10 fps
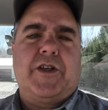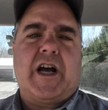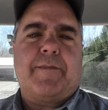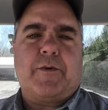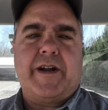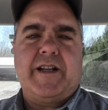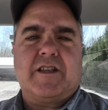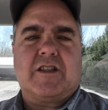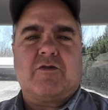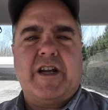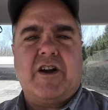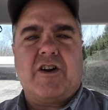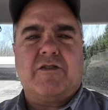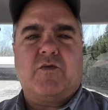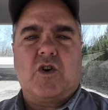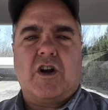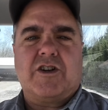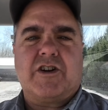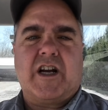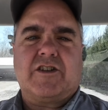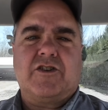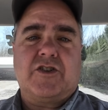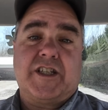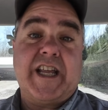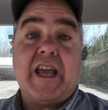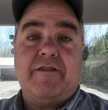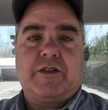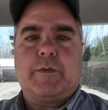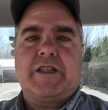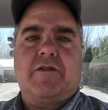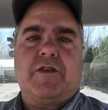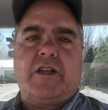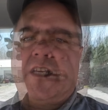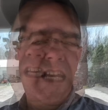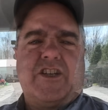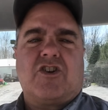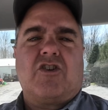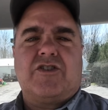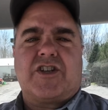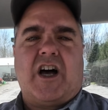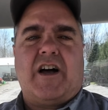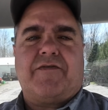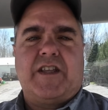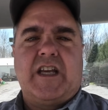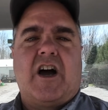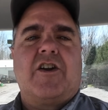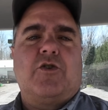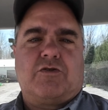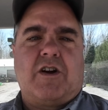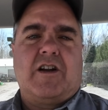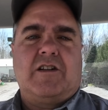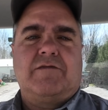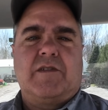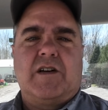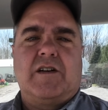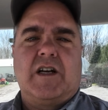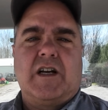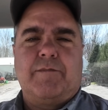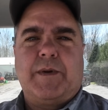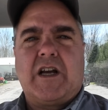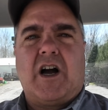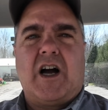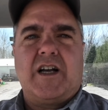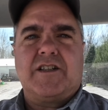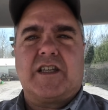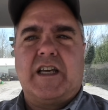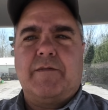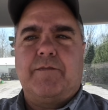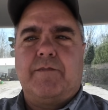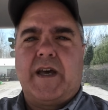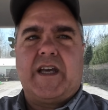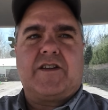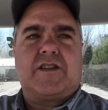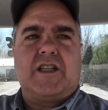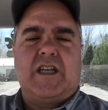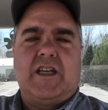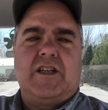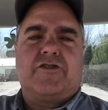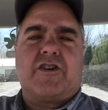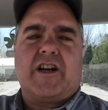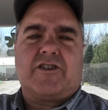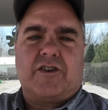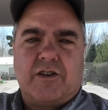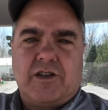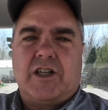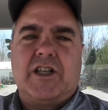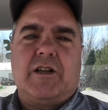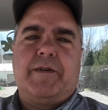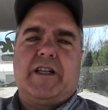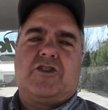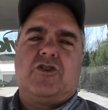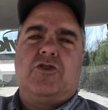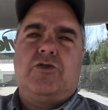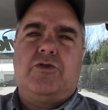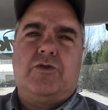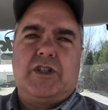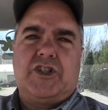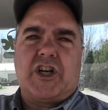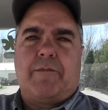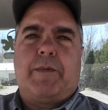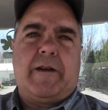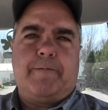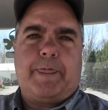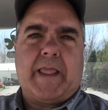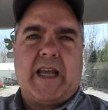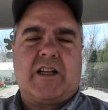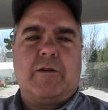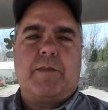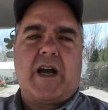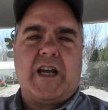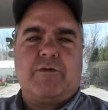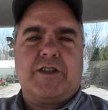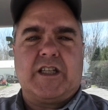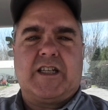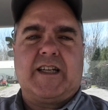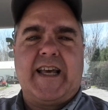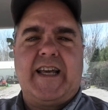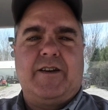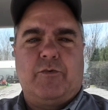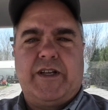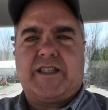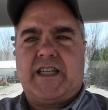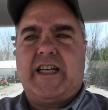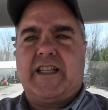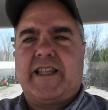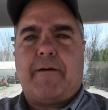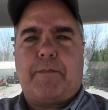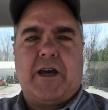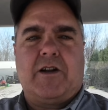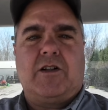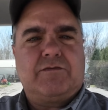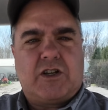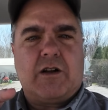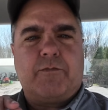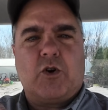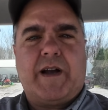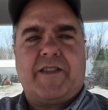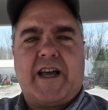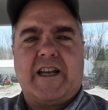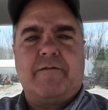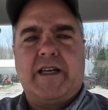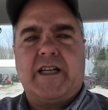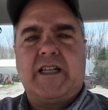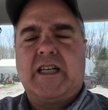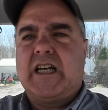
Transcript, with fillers: that operate the 3R and 4R tractors, Dave specifically, he turns off the auto throttle because it makes the tractor a little bit too jumpy, and combined with the delay that we see in that pedal, talk more about that in a minute,